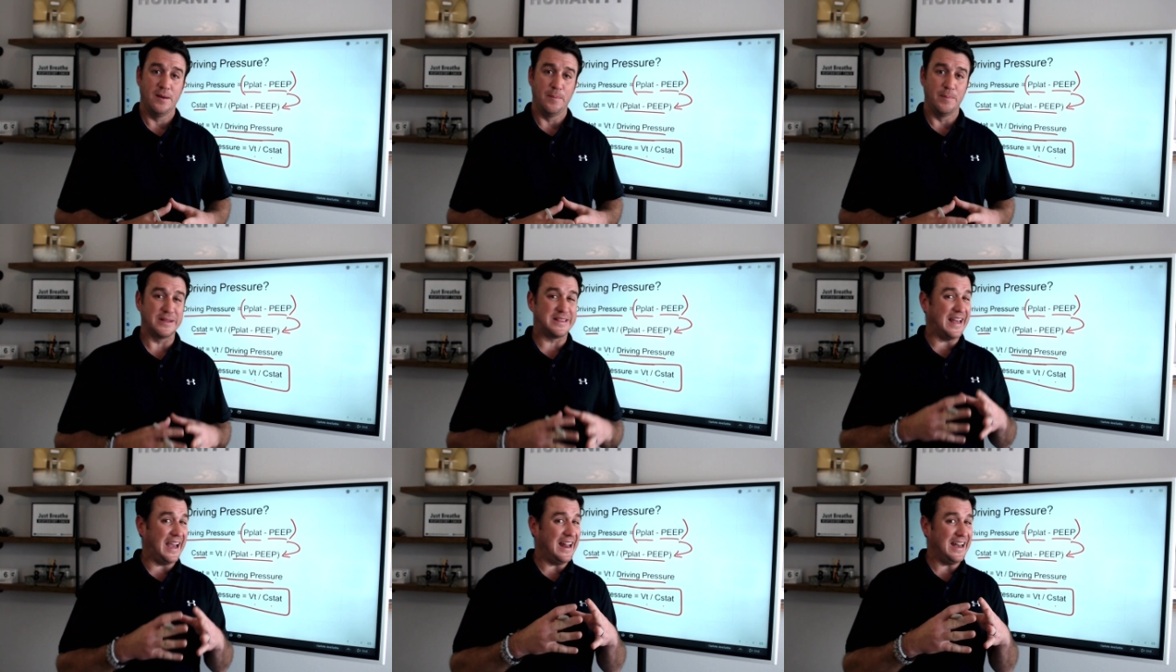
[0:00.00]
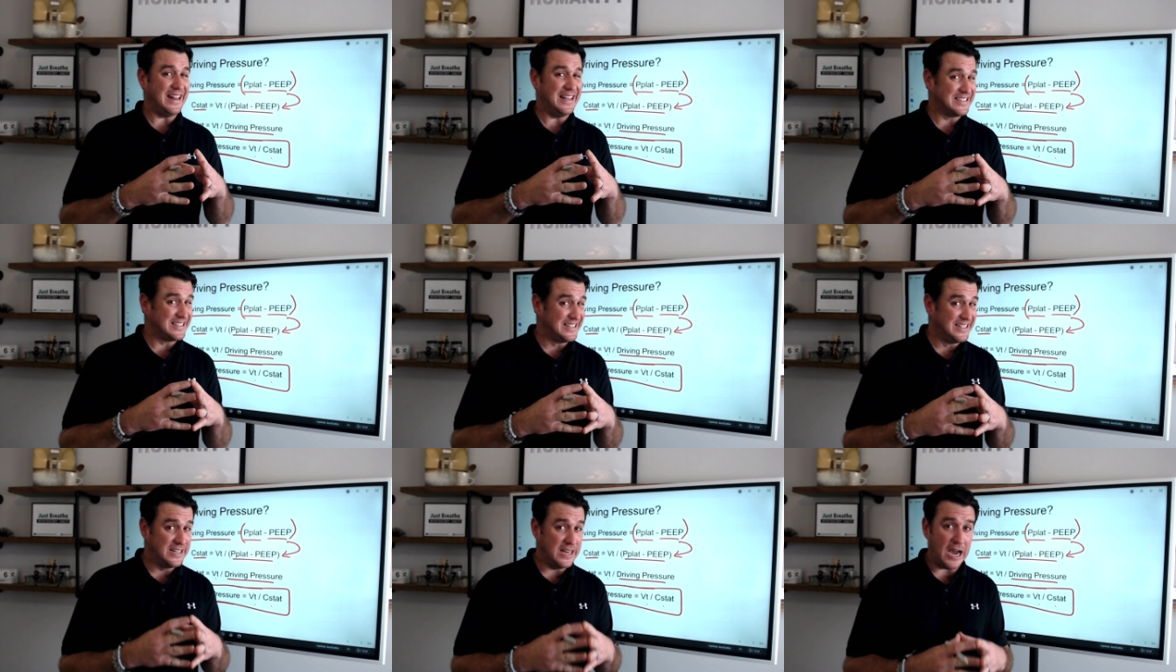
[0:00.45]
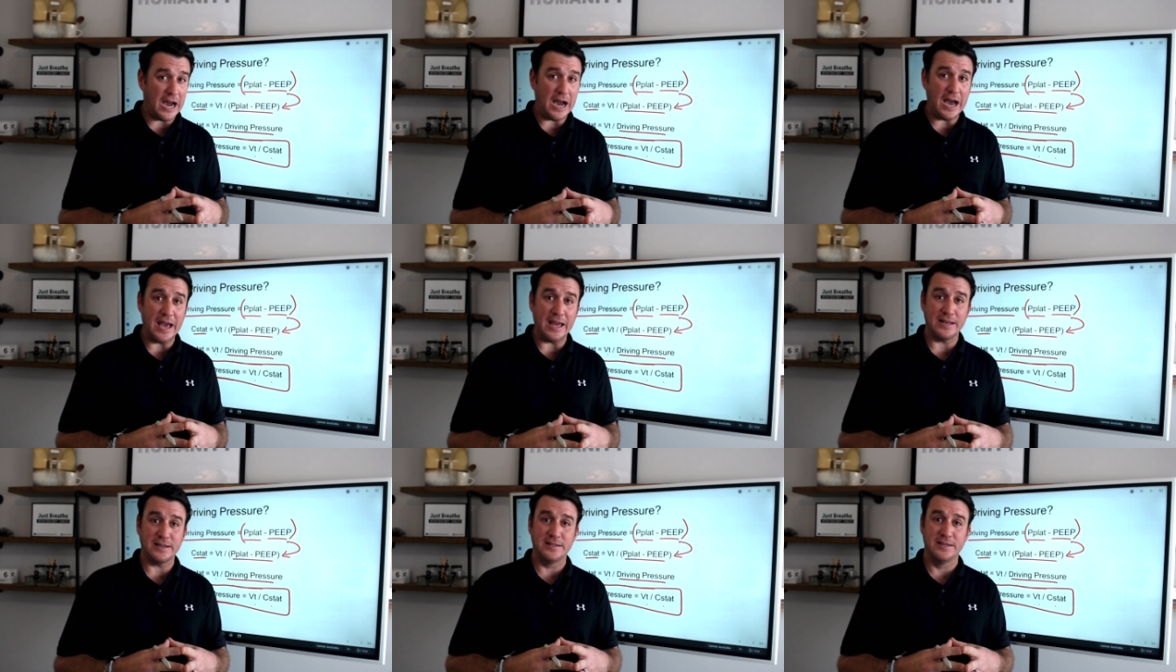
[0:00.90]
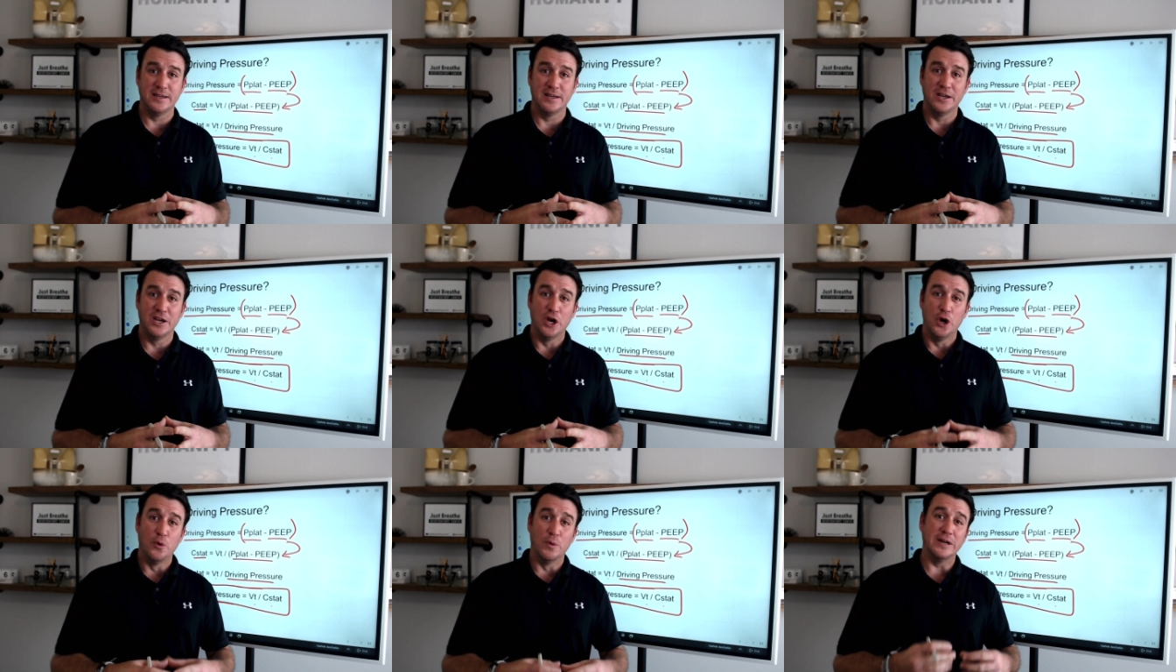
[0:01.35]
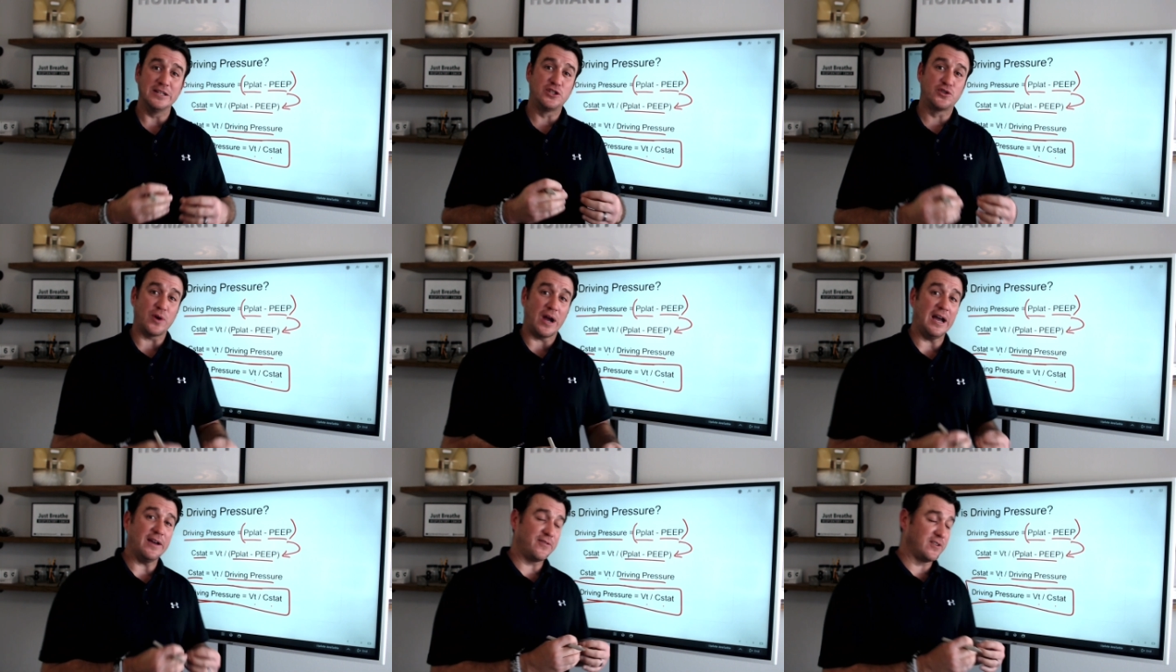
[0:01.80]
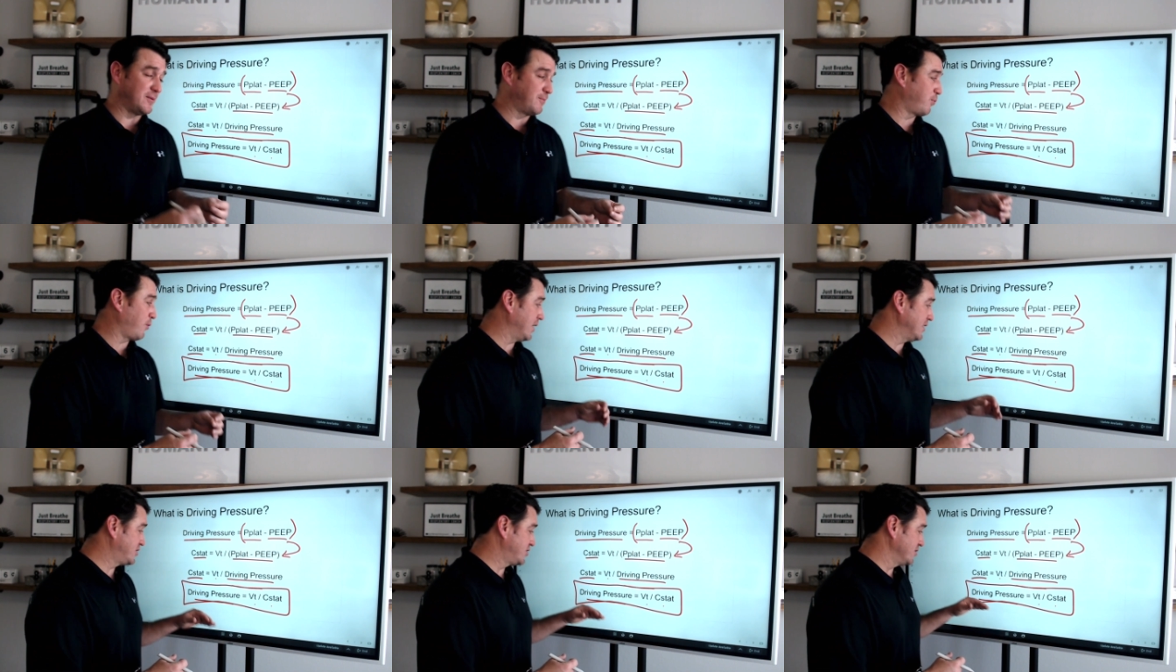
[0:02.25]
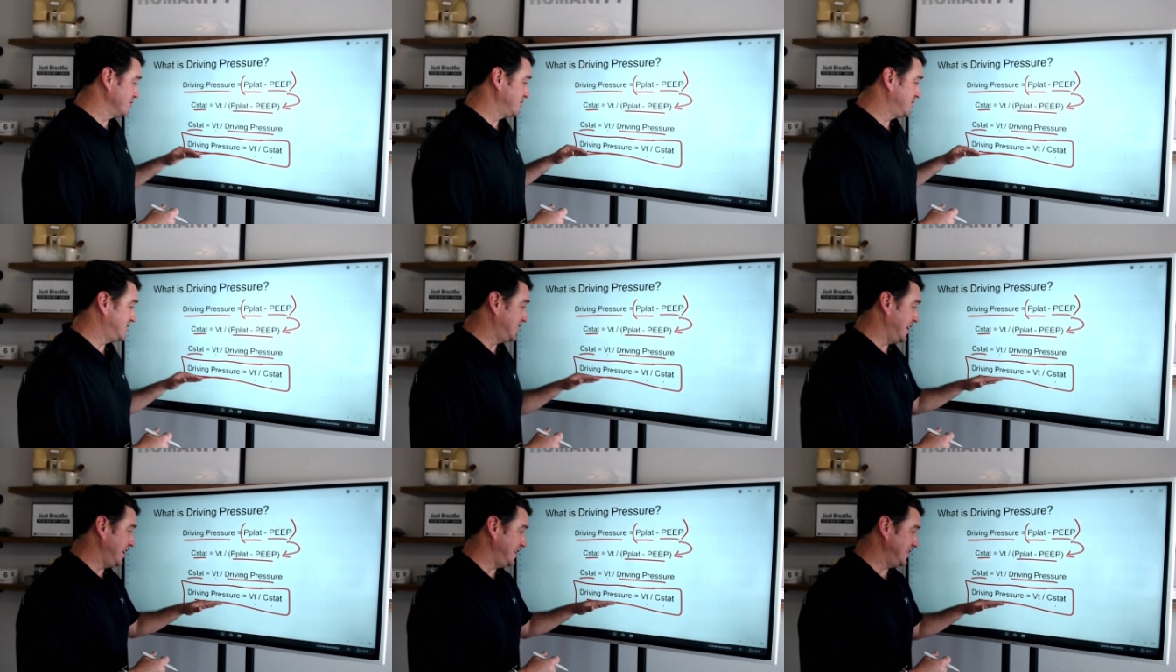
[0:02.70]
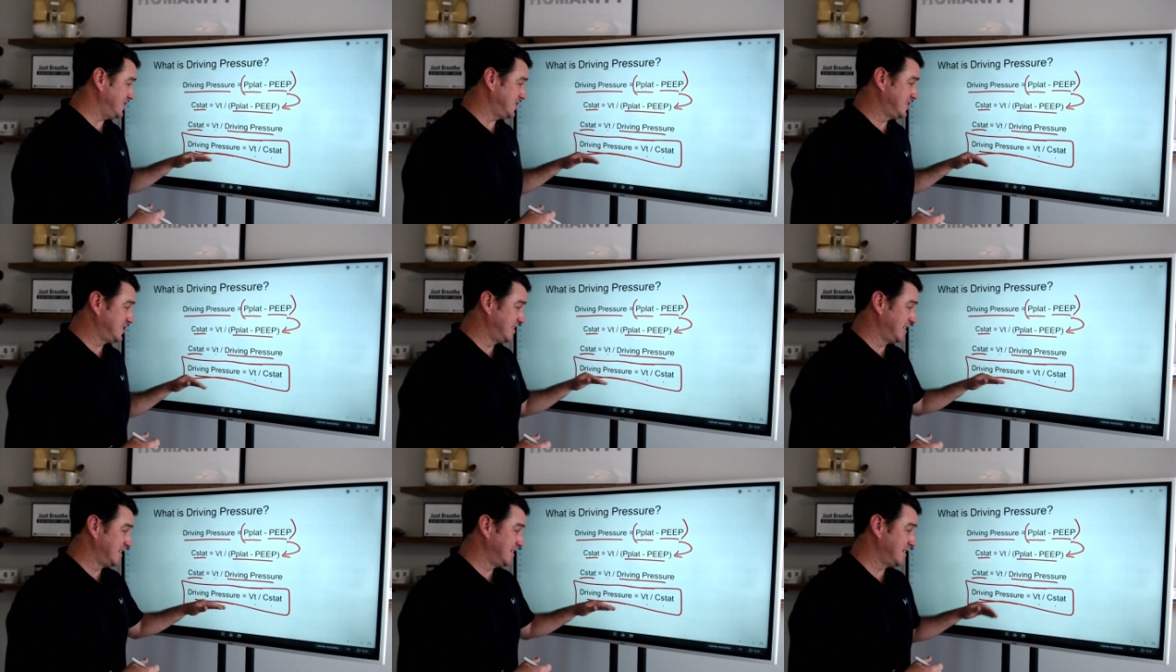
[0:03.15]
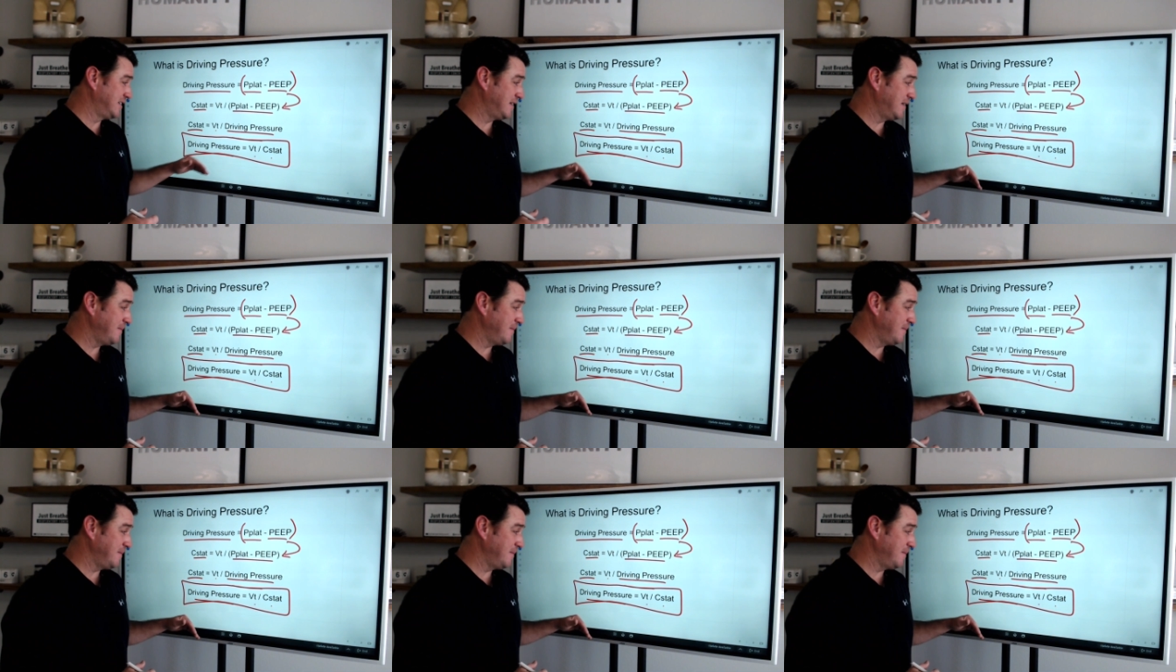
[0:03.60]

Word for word: But that is not what driving pressure states.